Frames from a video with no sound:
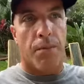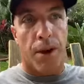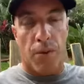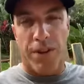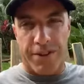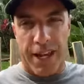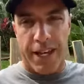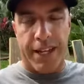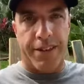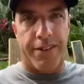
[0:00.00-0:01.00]
But I will
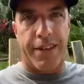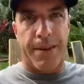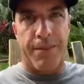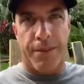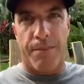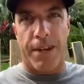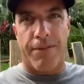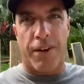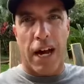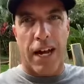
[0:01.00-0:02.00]
say it seems to be
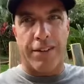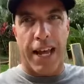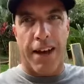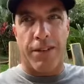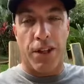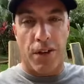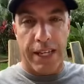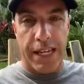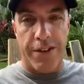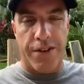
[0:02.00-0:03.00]
for guys, they have a
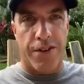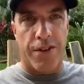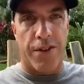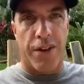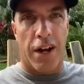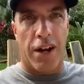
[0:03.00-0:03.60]
little easier,